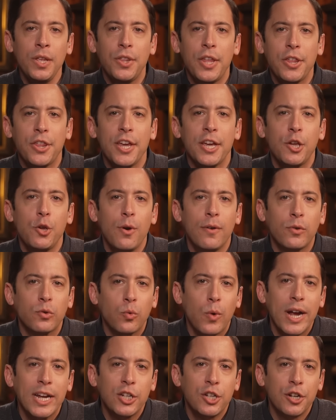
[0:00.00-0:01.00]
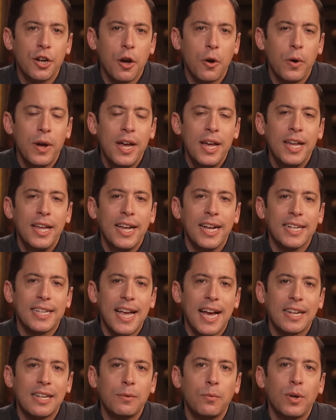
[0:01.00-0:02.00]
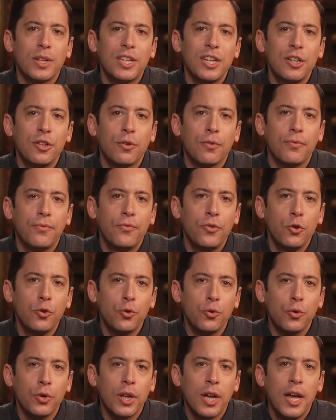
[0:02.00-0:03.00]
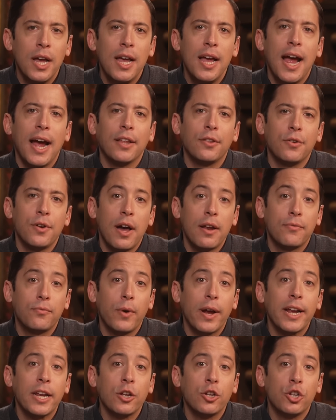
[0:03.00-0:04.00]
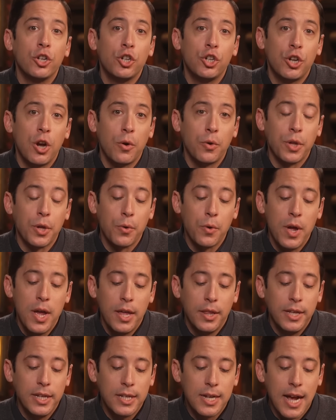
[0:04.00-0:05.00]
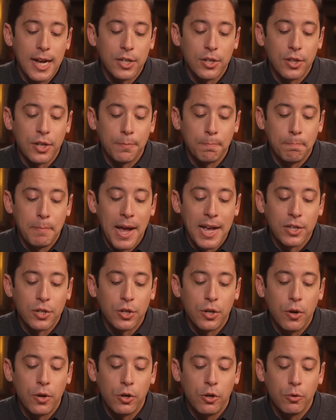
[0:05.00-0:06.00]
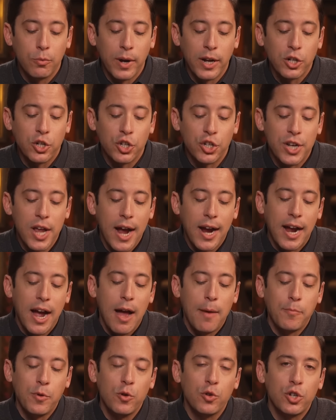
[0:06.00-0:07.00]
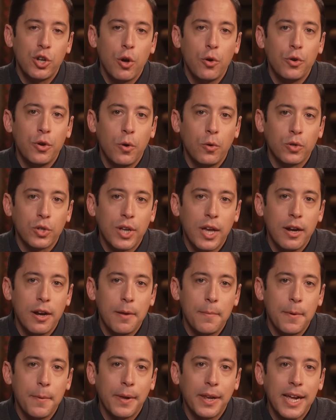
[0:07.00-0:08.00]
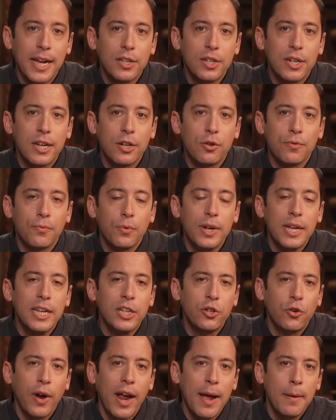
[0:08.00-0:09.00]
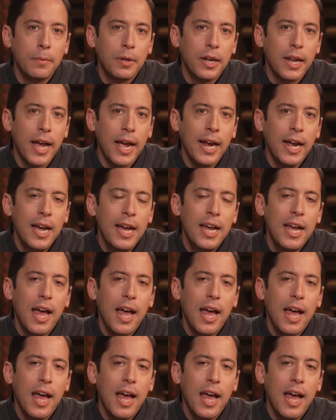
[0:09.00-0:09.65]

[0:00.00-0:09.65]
They think you have a right to know exactly what's in your food, and they're not afraid to show you. These guys are the best. Go to goodranchers.com, use code Knowles, K-N-O-W-L-E-S, to get your free Easter ham today.